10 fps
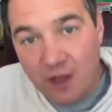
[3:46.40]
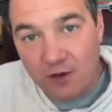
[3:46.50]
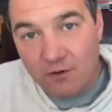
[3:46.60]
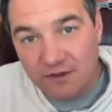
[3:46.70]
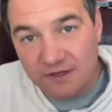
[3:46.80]

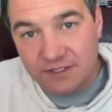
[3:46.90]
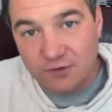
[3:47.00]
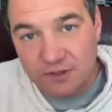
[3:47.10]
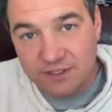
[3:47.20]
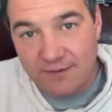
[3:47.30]
with us on the
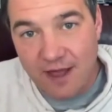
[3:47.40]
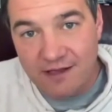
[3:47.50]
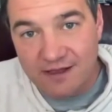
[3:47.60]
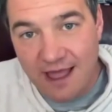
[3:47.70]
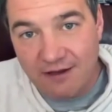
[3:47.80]
Wartime
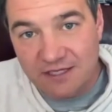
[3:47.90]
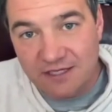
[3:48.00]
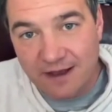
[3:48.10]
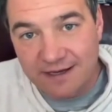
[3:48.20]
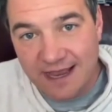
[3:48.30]
Allies
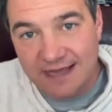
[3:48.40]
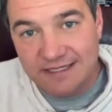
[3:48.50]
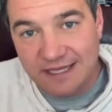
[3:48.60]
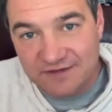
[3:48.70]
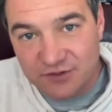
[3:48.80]
podcast.
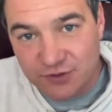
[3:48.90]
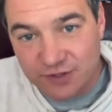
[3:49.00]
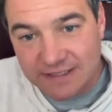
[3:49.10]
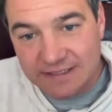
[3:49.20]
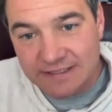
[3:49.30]
Thanks for joining.